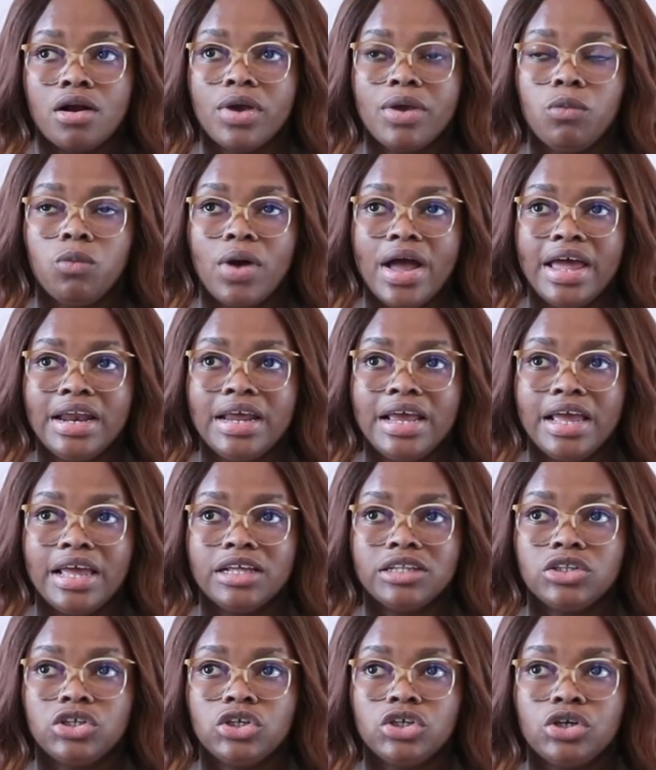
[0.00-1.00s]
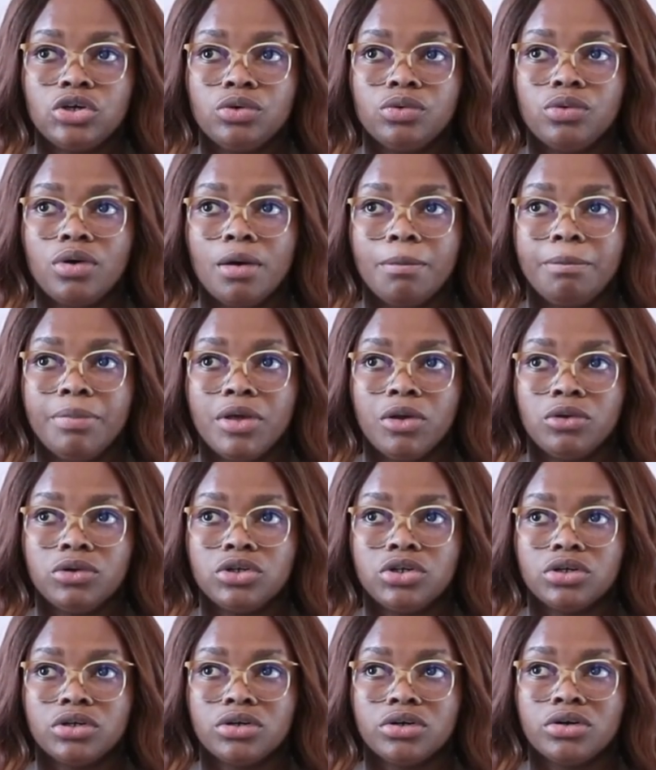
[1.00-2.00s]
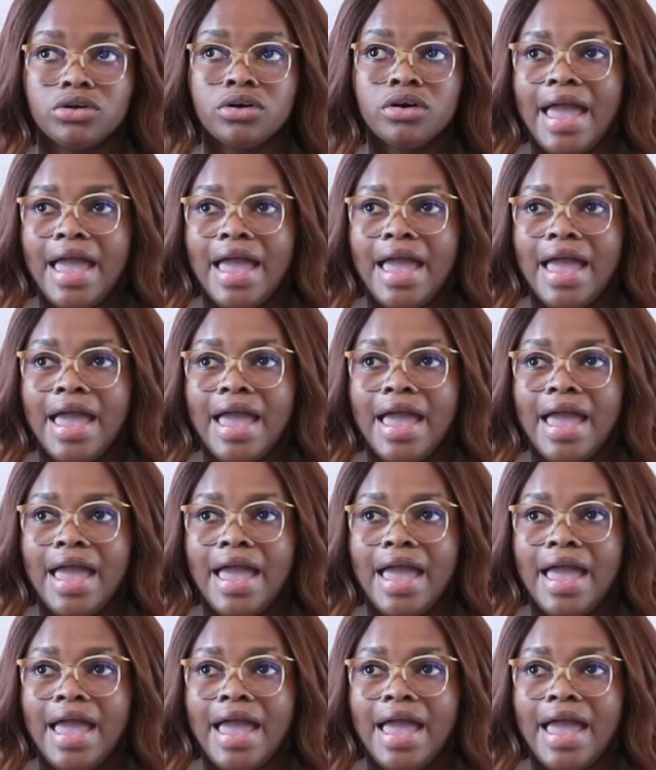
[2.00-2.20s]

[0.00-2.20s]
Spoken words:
we went into a builder